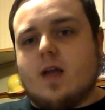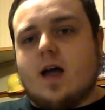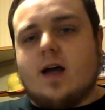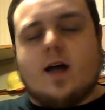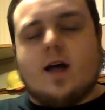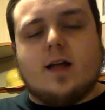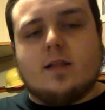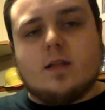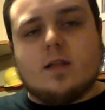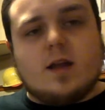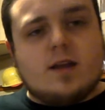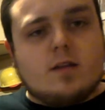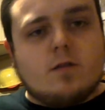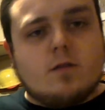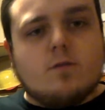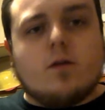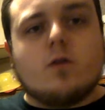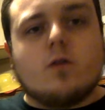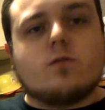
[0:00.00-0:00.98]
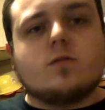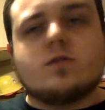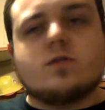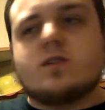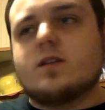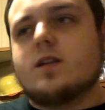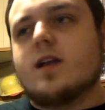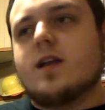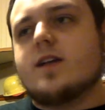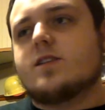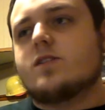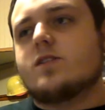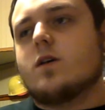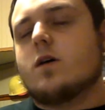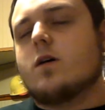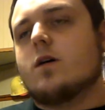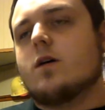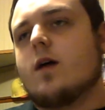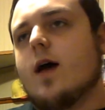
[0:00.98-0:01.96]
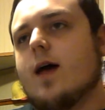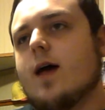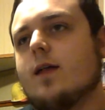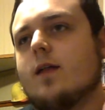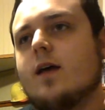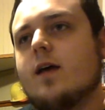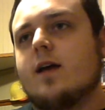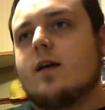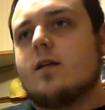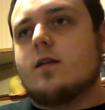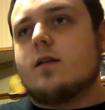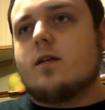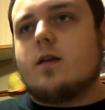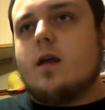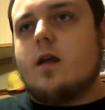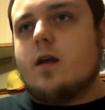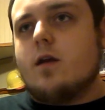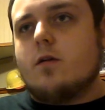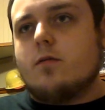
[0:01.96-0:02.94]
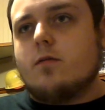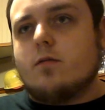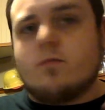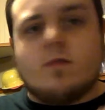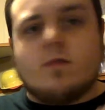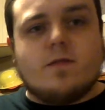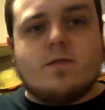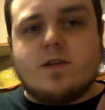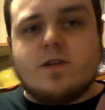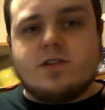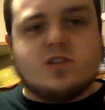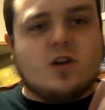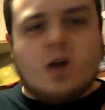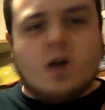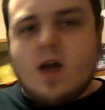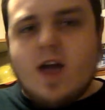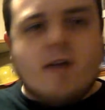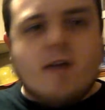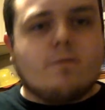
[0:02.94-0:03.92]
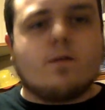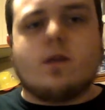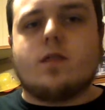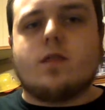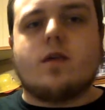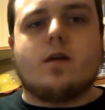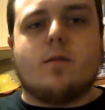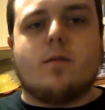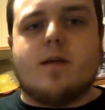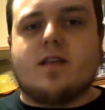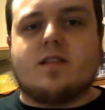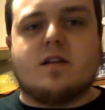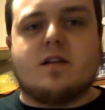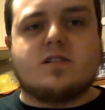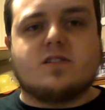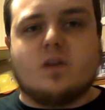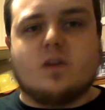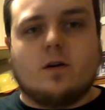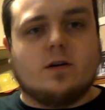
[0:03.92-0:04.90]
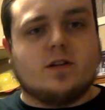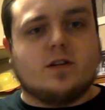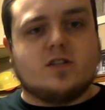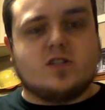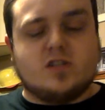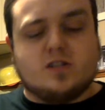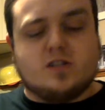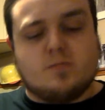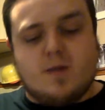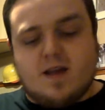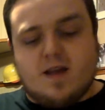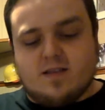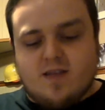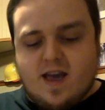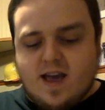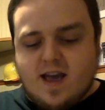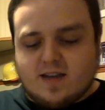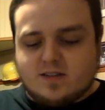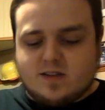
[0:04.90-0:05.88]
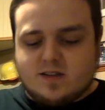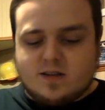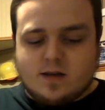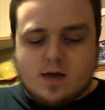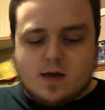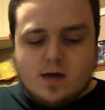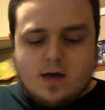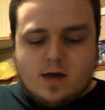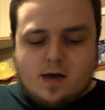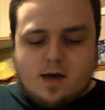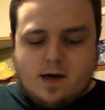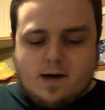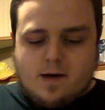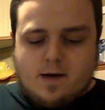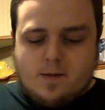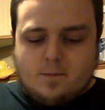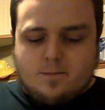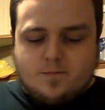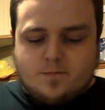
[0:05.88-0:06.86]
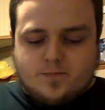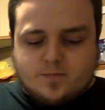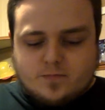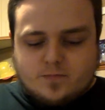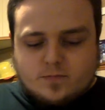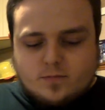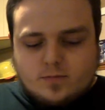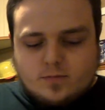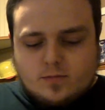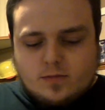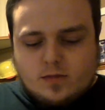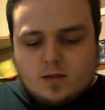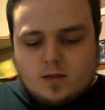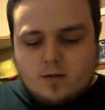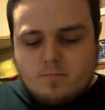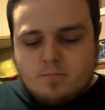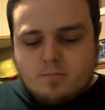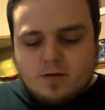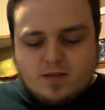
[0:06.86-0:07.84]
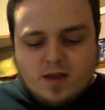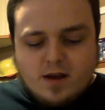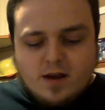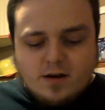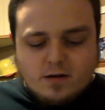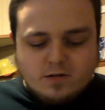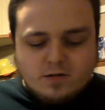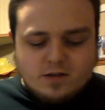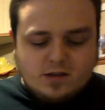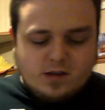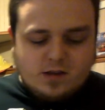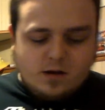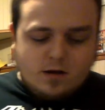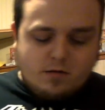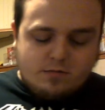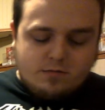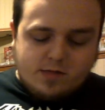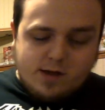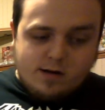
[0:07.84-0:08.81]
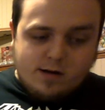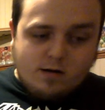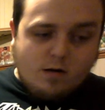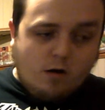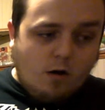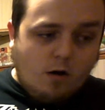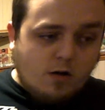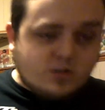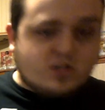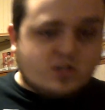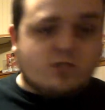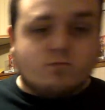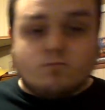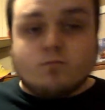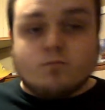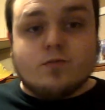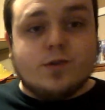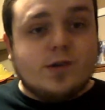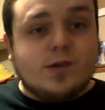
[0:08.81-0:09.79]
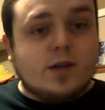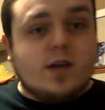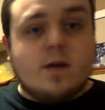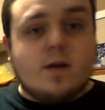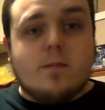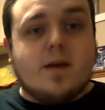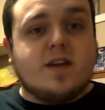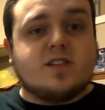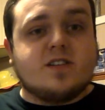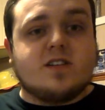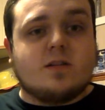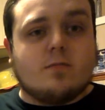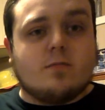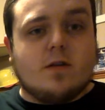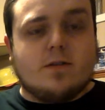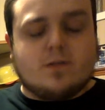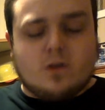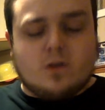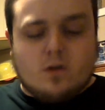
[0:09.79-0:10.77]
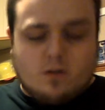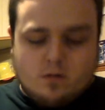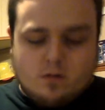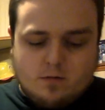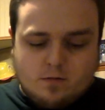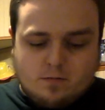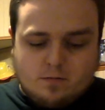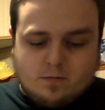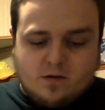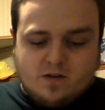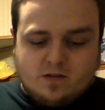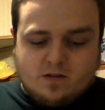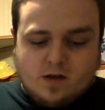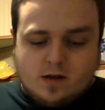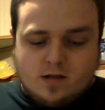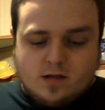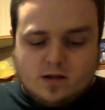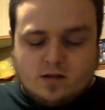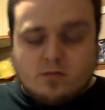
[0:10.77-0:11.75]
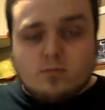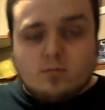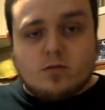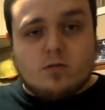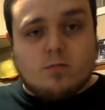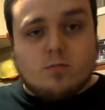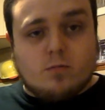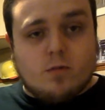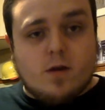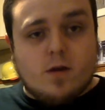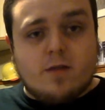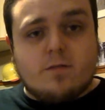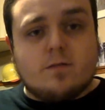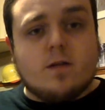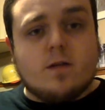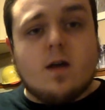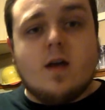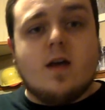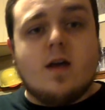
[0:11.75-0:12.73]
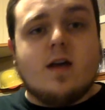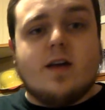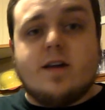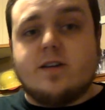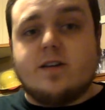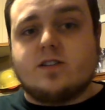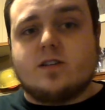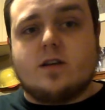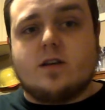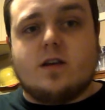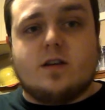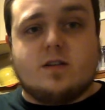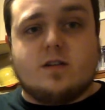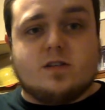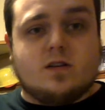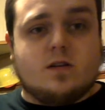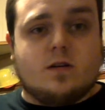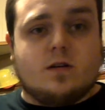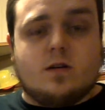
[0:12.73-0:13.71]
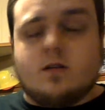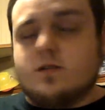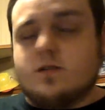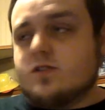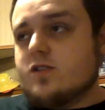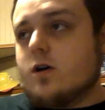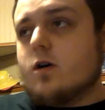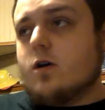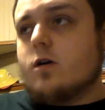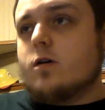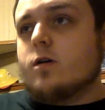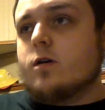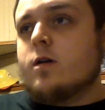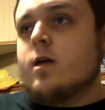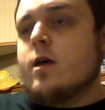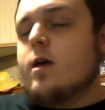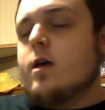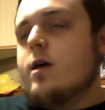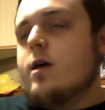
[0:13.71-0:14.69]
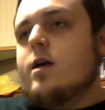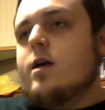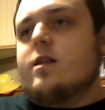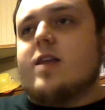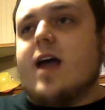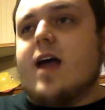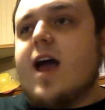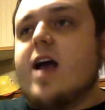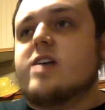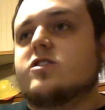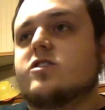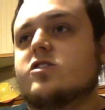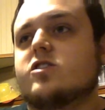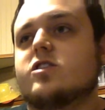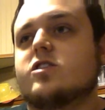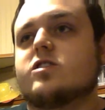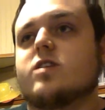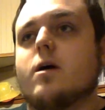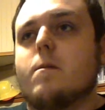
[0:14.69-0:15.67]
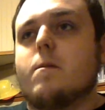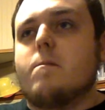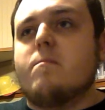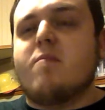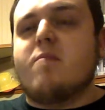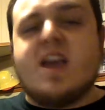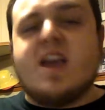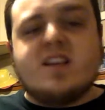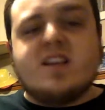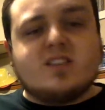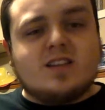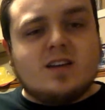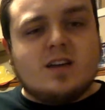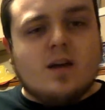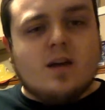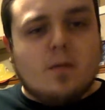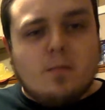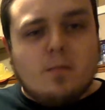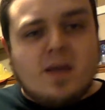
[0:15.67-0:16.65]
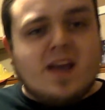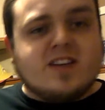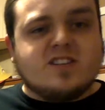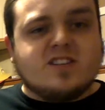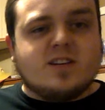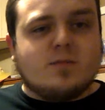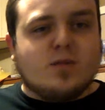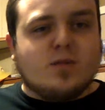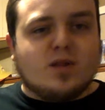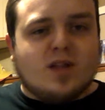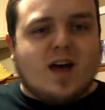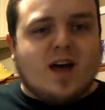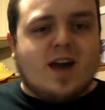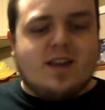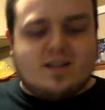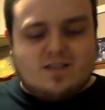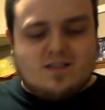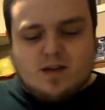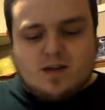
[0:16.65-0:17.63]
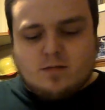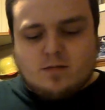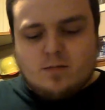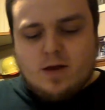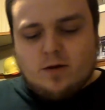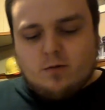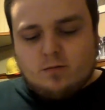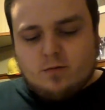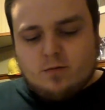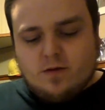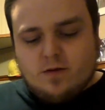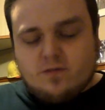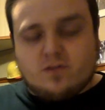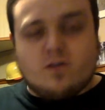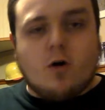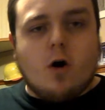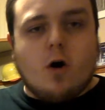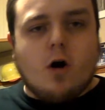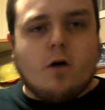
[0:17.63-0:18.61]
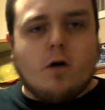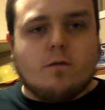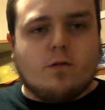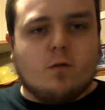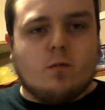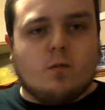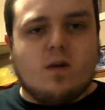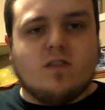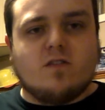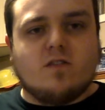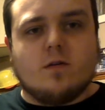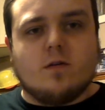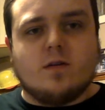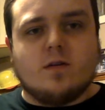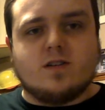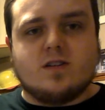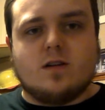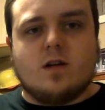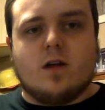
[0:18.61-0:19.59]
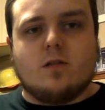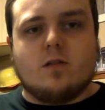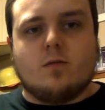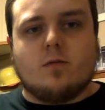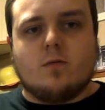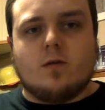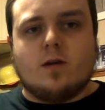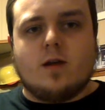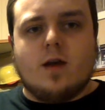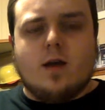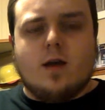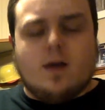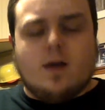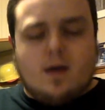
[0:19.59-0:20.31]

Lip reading: I like the vocals in that song. I like, the riffage, and everything about that song is just fantastic. But then there are some really amazing riffs all over the place. I think The Rift is a song that has just amazing melodic death metal riffs. Call of the Winter is another one.